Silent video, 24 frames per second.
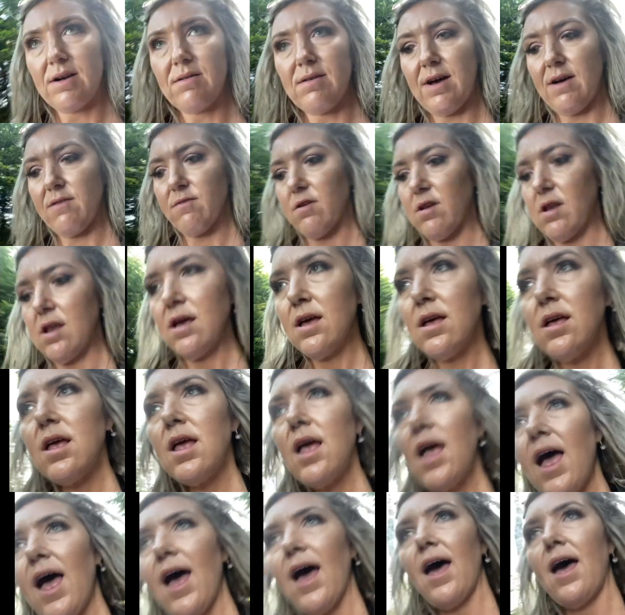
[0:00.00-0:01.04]
have one.
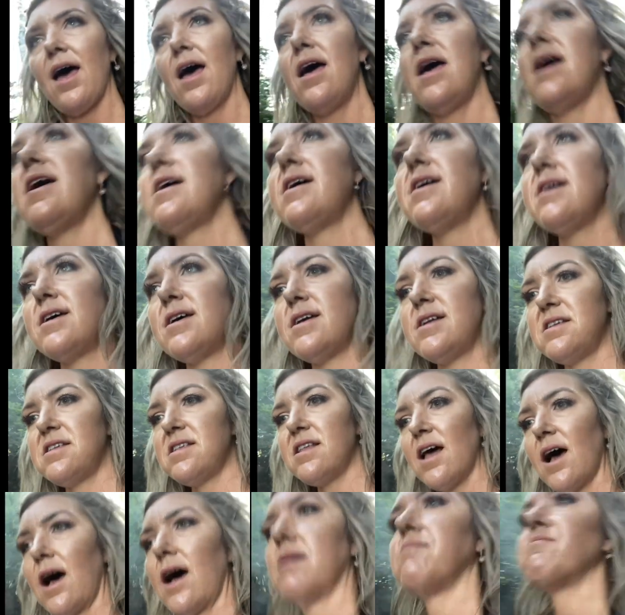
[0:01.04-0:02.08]
And
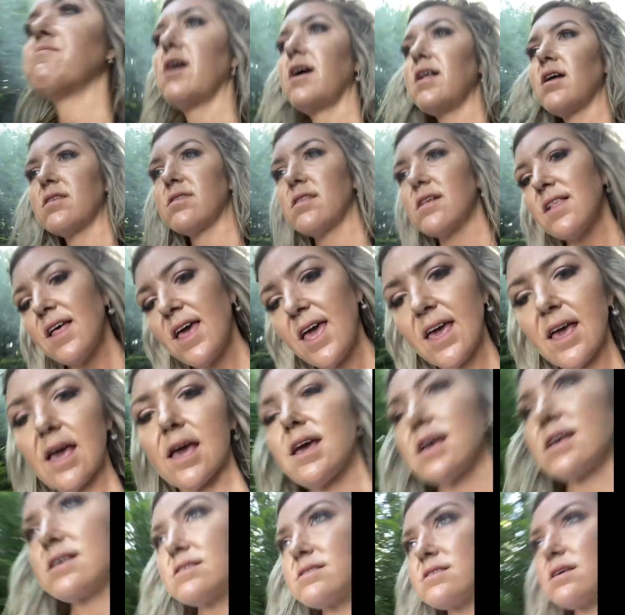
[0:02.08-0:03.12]
I'm right on the lake,
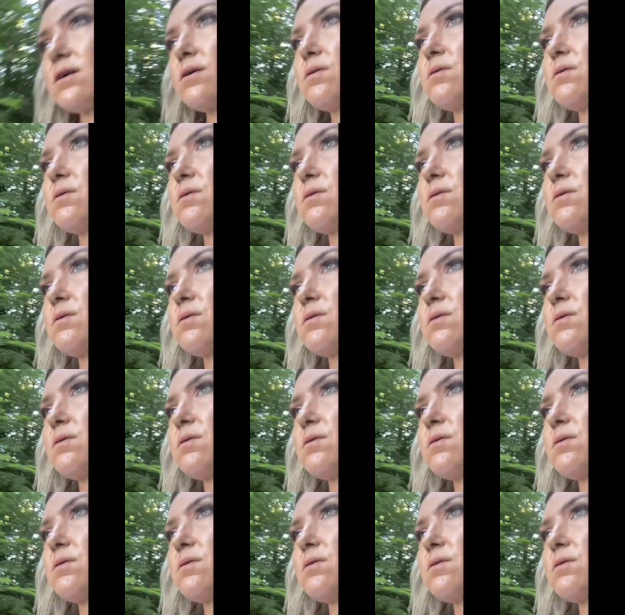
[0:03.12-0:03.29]
so